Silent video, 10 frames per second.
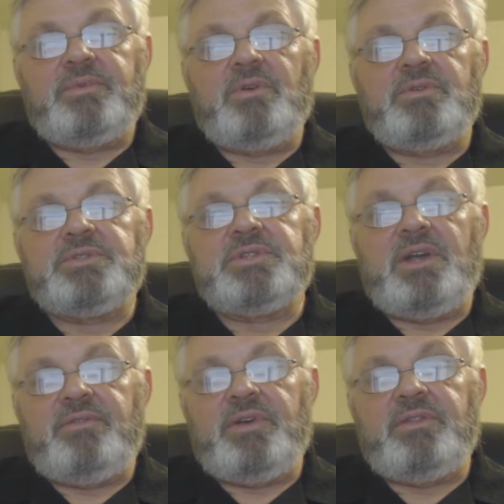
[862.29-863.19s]
closes
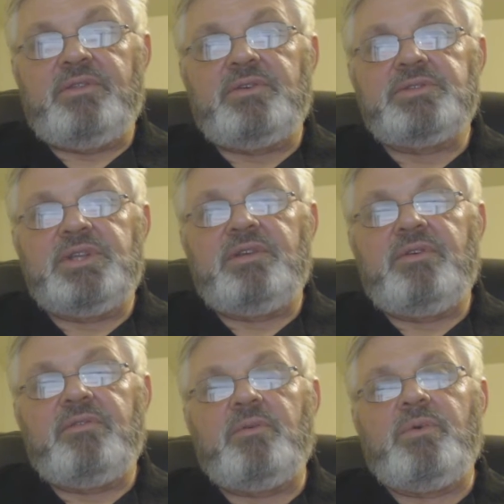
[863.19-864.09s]
off on Thursday
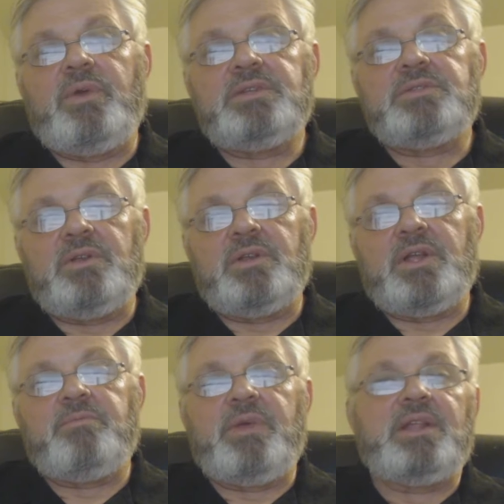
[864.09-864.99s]
of every week, so you
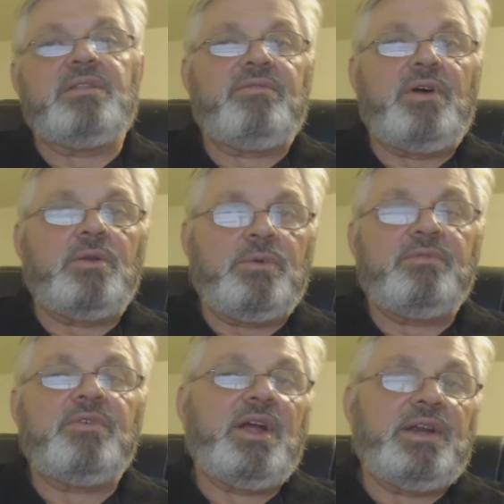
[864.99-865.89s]
get paid the
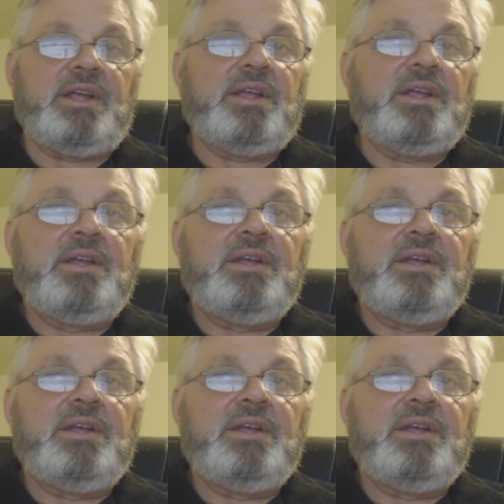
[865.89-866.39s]
following Friday.